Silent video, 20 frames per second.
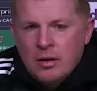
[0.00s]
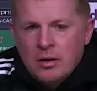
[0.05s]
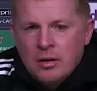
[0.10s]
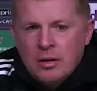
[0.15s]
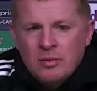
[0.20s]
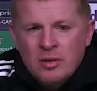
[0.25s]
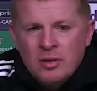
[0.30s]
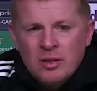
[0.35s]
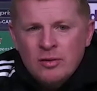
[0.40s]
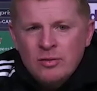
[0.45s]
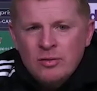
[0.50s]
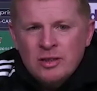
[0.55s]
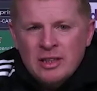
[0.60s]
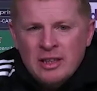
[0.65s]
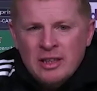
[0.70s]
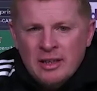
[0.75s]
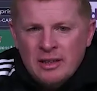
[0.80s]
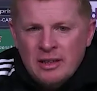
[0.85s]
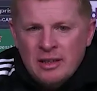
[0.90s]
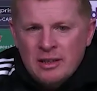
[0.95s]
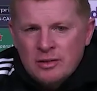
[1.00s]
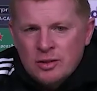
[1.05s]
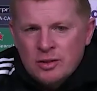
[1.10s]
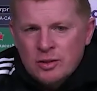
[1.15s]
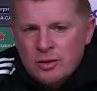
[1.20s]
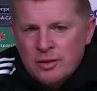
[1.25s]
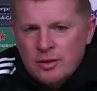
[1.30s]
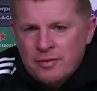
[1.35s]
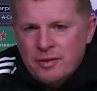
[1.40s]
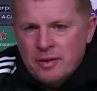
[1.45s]
Well, I don't see any
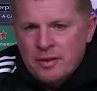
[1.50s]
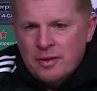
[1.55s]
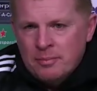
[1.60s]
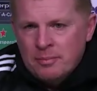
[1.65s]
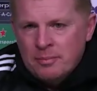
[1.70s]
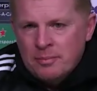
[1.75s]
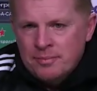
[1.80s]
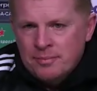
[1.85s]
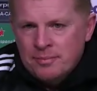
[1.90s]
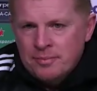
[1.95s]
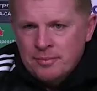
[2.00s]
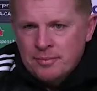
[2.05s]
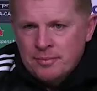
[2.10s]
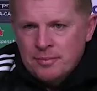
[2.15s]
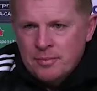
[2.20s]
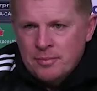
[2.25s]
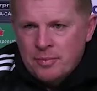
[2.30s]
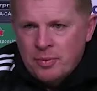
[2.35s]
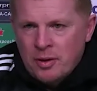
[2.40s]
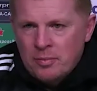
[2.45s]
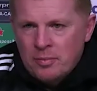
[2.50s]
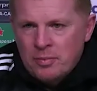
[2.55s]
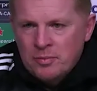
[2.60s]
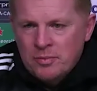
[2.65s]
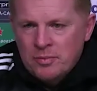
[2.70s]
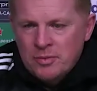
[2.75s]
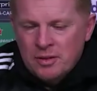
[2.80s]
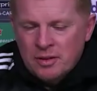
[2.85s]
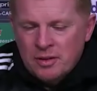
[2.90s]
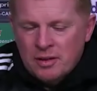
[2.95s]
sort of um, problem
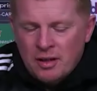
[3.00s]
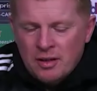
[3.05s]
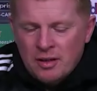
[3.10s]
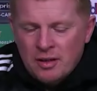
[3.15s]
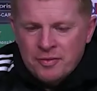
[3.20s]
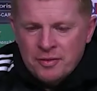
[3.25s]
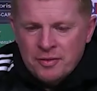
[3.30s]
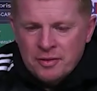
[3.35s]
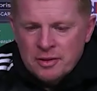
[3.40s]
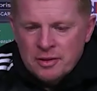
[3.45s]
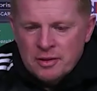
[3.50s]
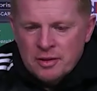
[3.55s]
with their confidence.